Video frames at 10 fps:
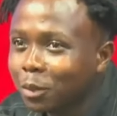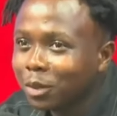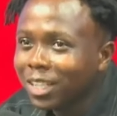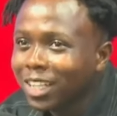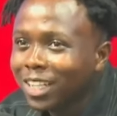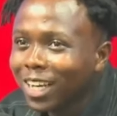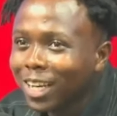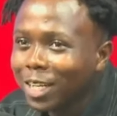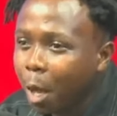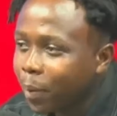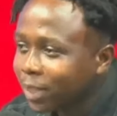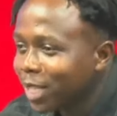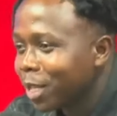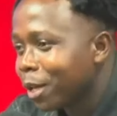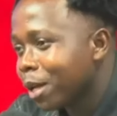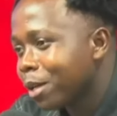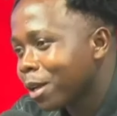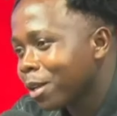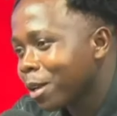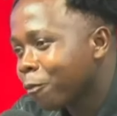you know and yeah per se
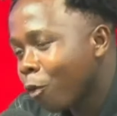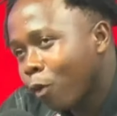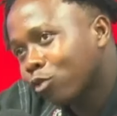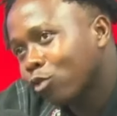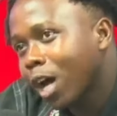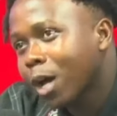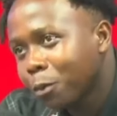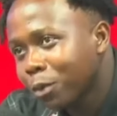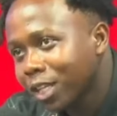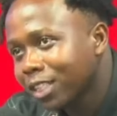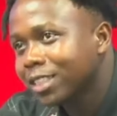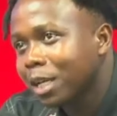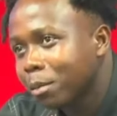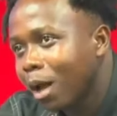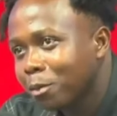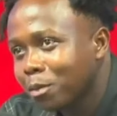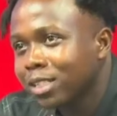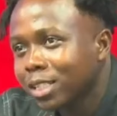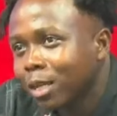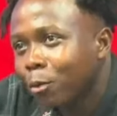yeah focus on heavy tinyame adu
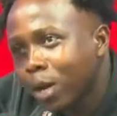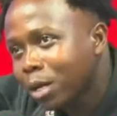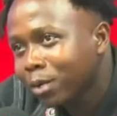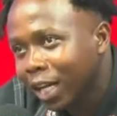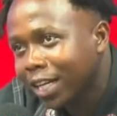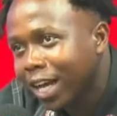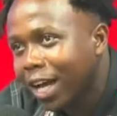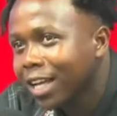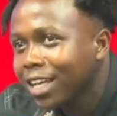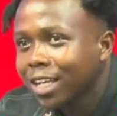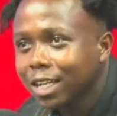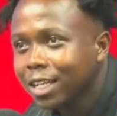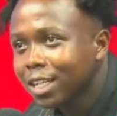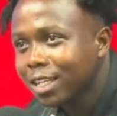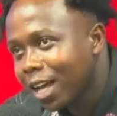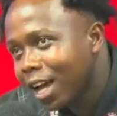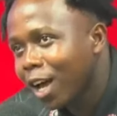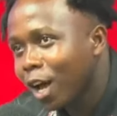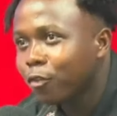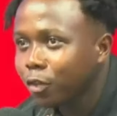na say yakwa enim kakra
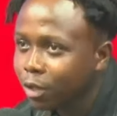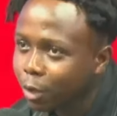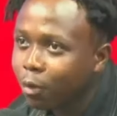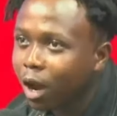na afi